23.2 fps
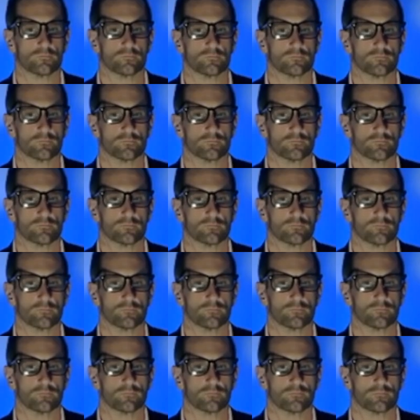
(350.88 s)

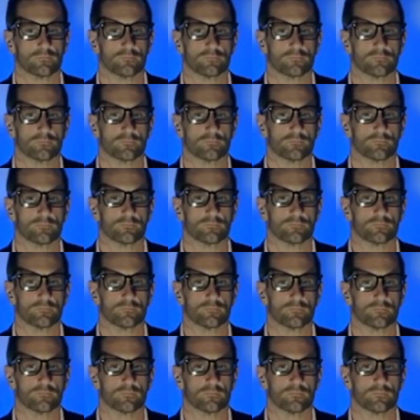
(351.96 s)
(not speaking)